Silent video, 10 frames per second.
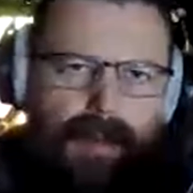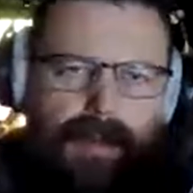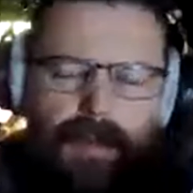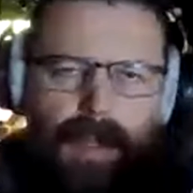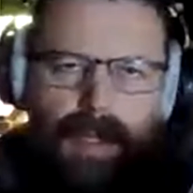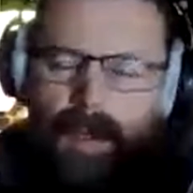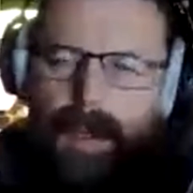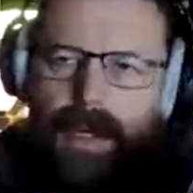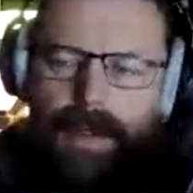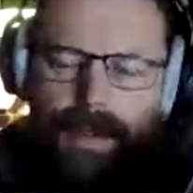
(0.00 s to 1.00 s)
Swedish
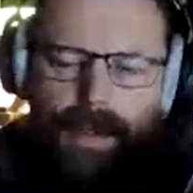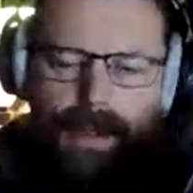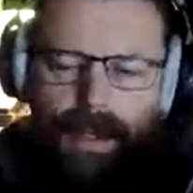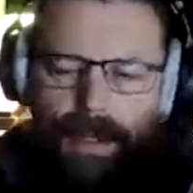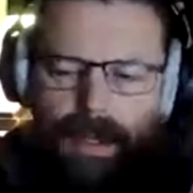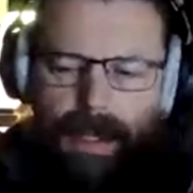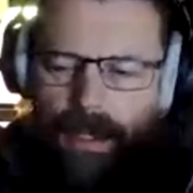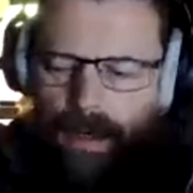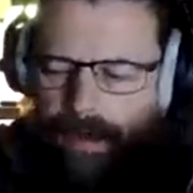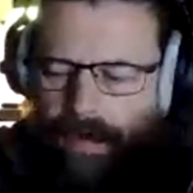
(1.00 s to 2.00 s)
brand,
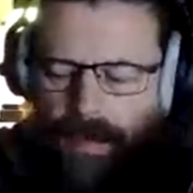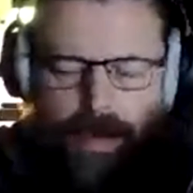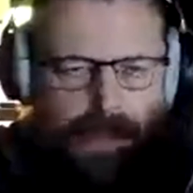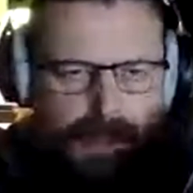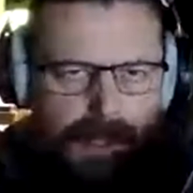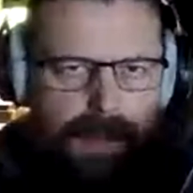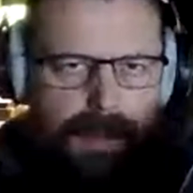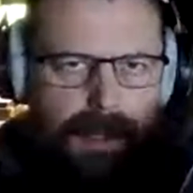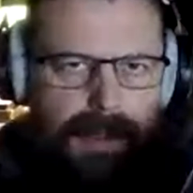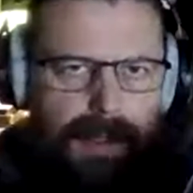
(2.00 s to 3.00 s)
because it's
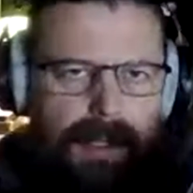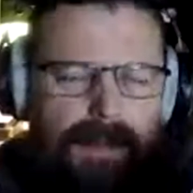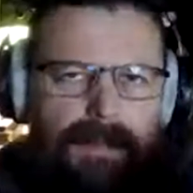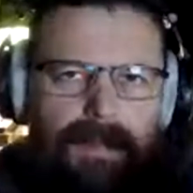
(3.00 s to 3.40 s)
quality,